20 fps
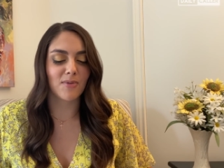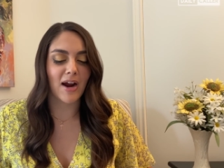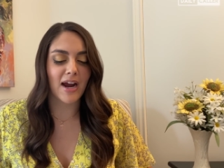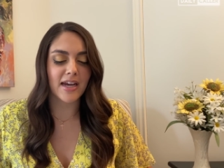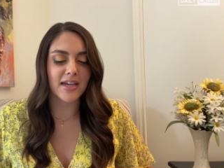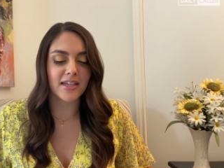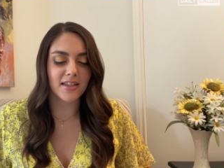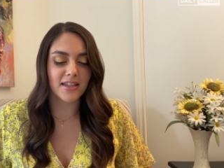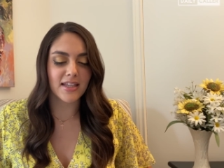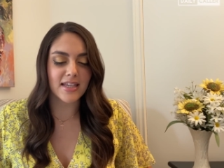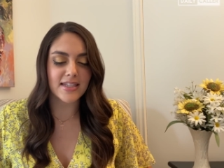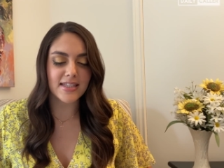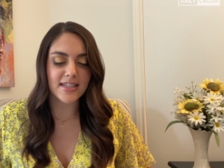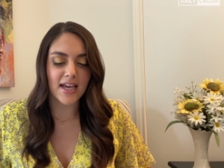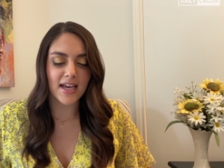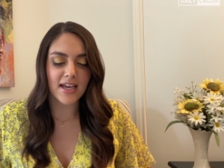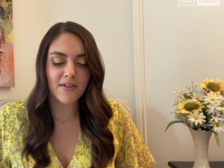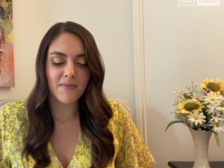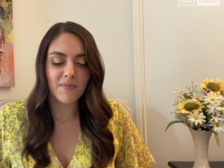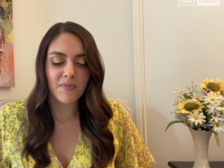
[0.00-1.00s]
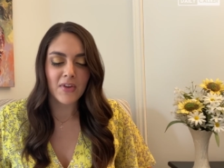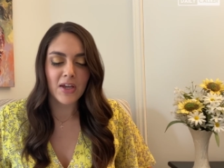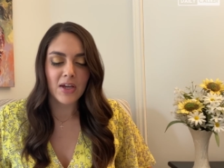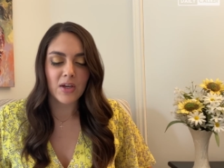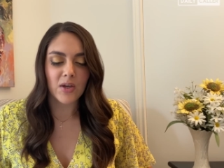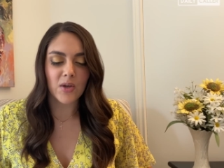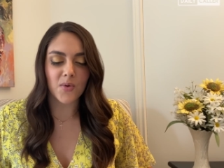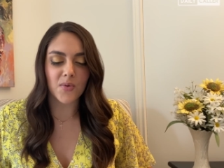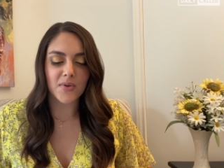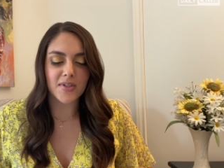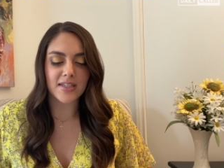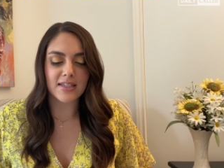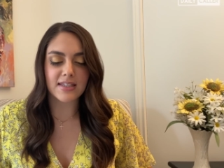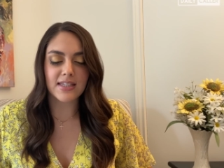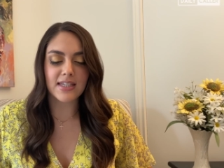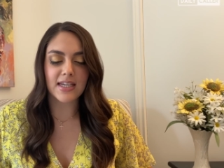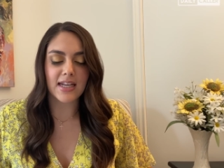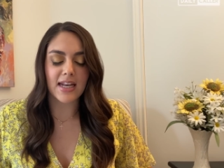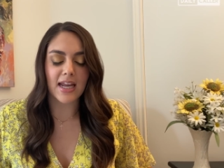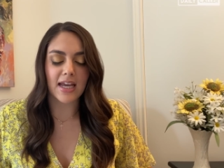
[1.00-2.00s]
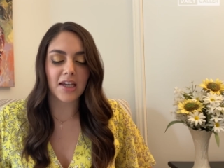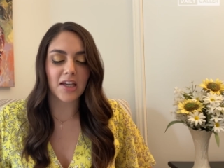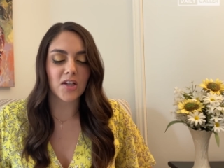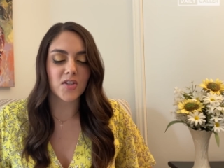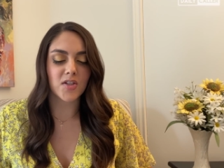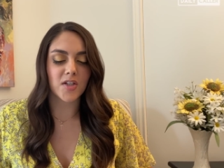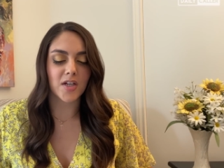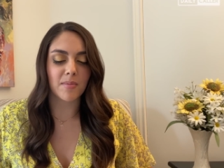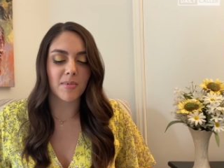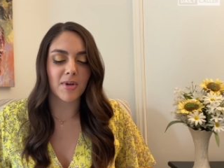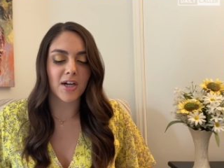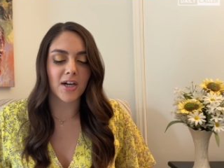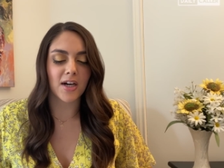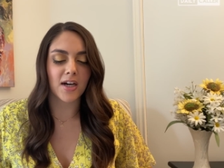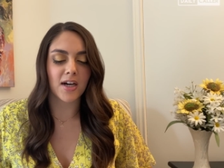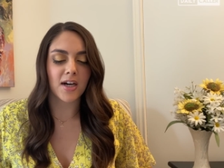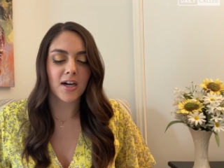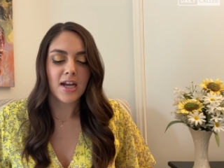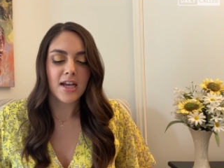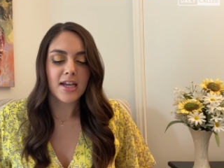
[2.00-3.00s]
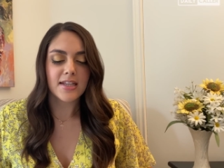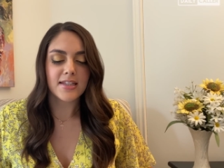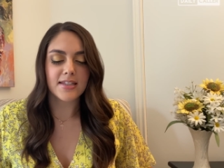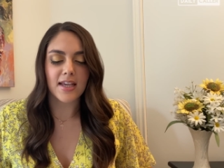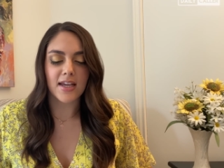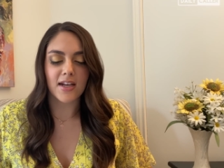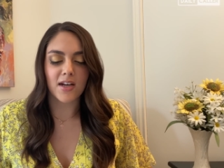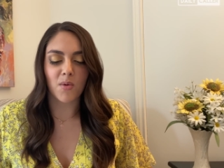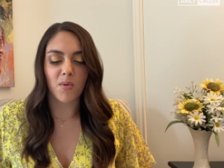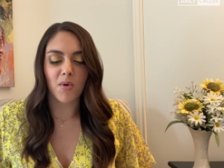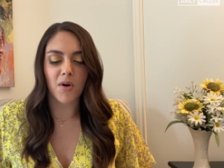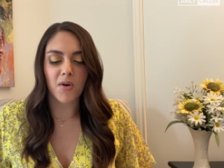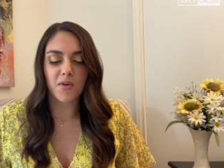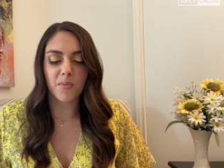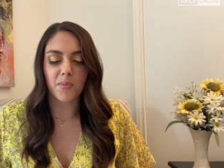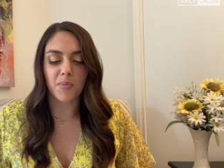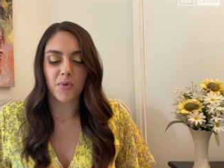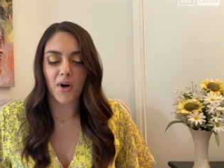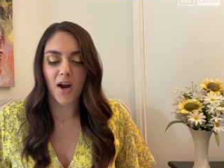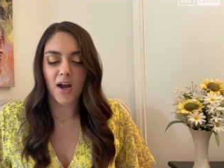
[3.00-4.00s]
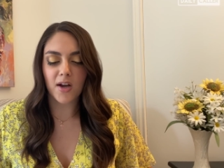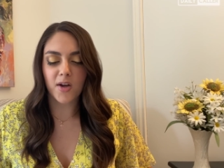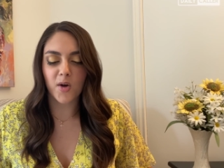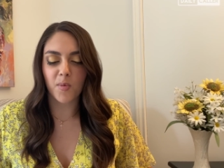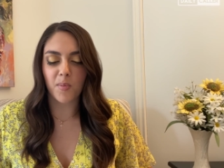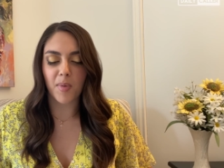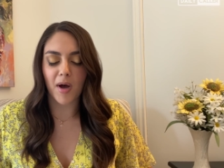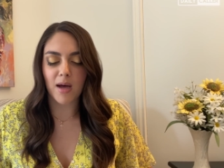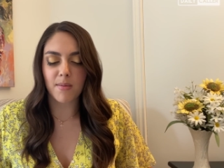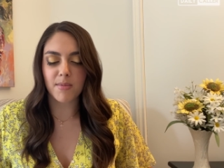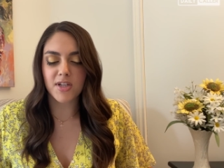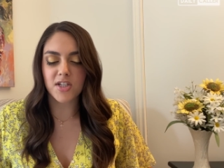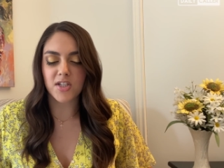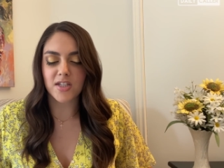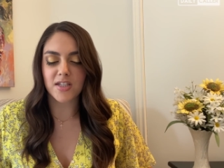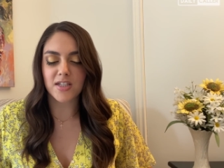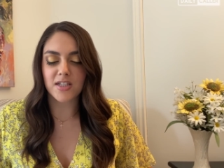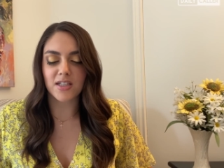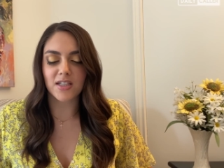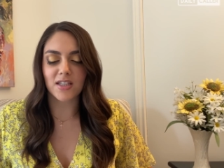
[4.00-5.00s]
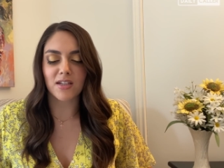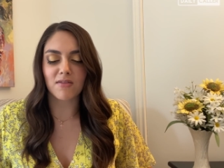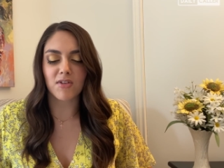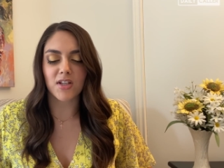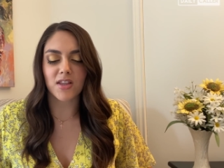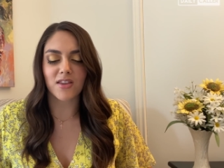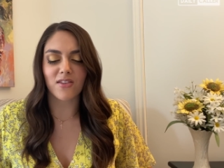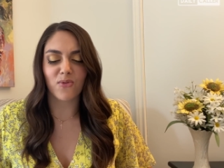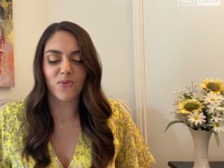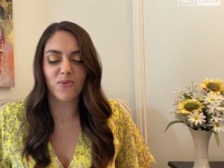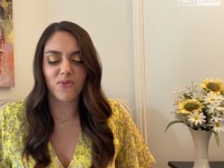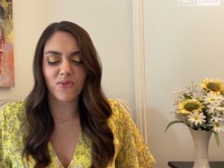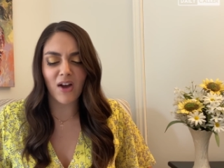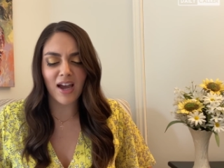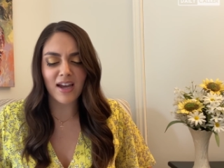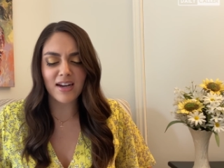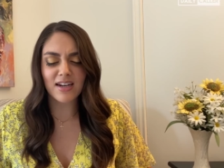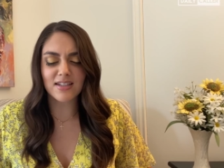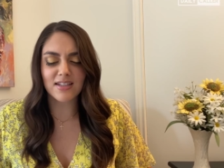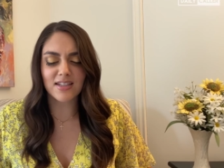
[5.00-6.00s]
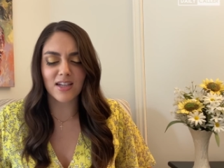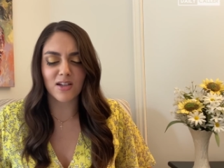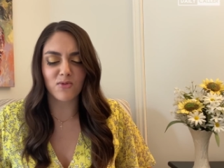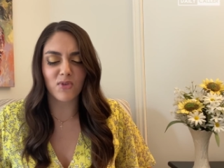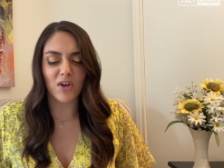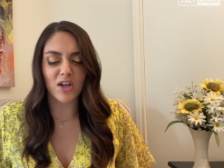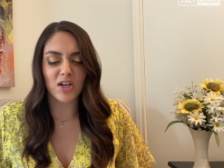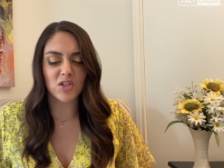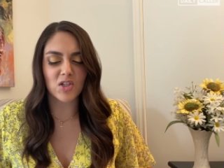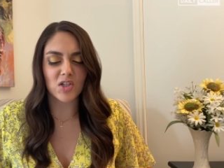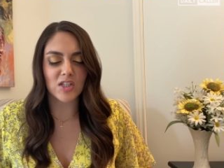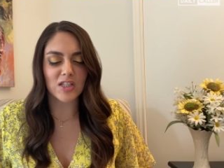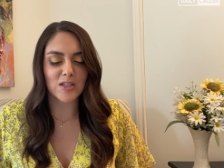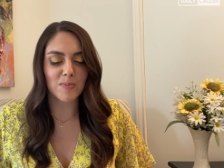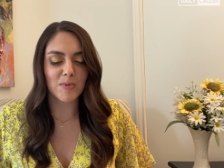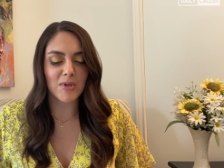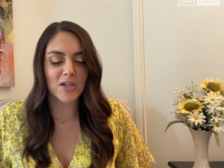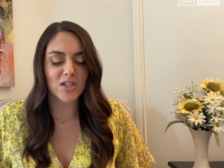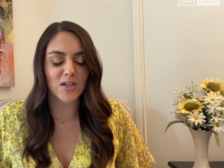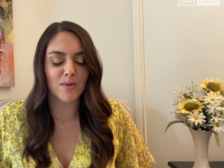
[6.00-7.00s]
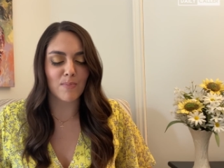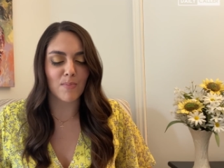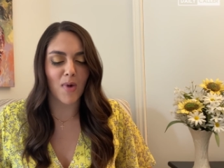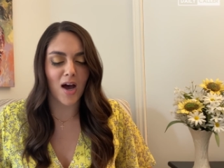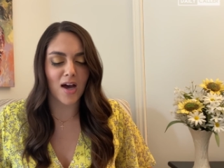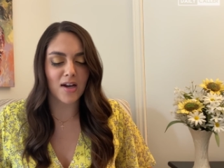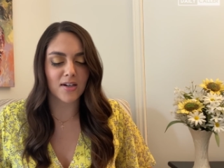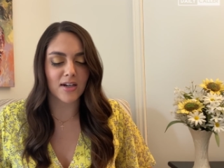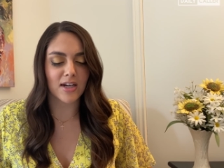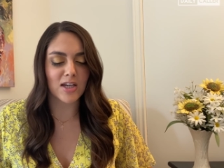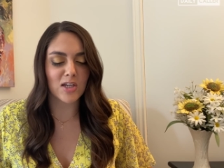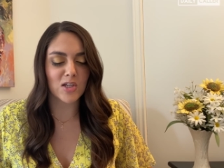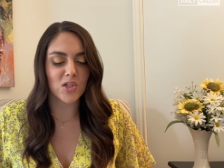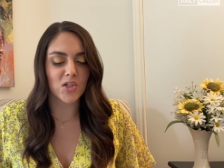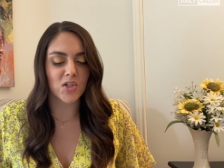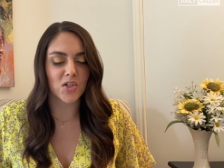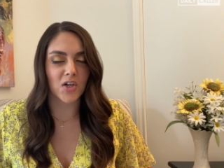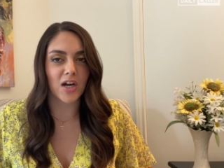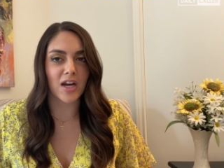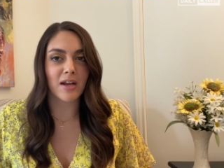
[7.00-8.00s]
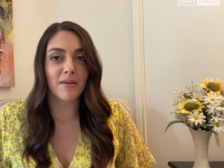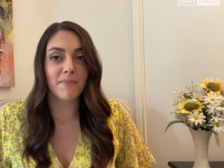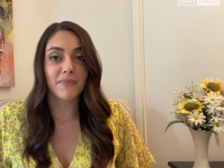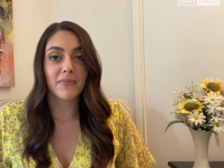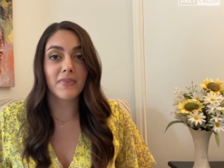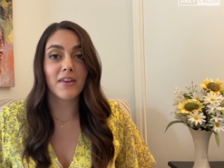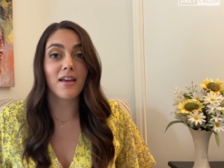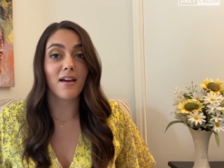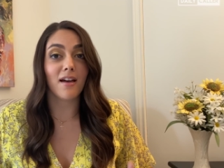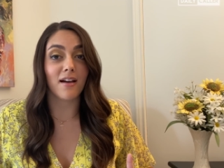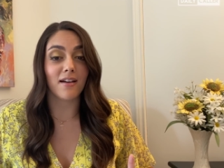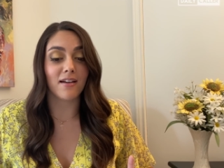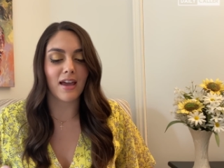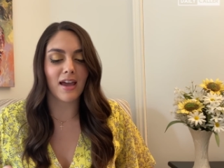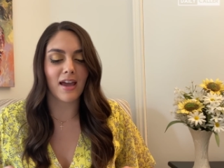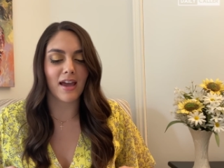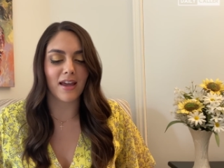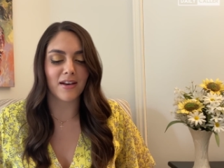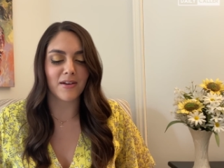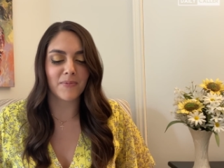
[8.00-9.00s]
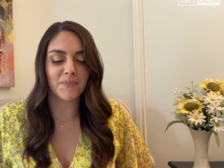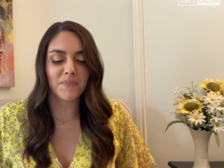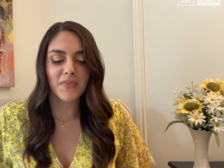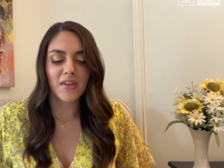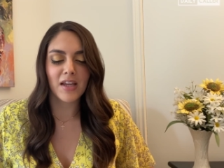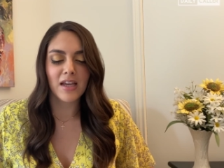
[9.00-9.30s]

Ryan Lizza, who is a CNN contributor, said, quote, Barack Obama just delivered the finest convention speech in modern history, again,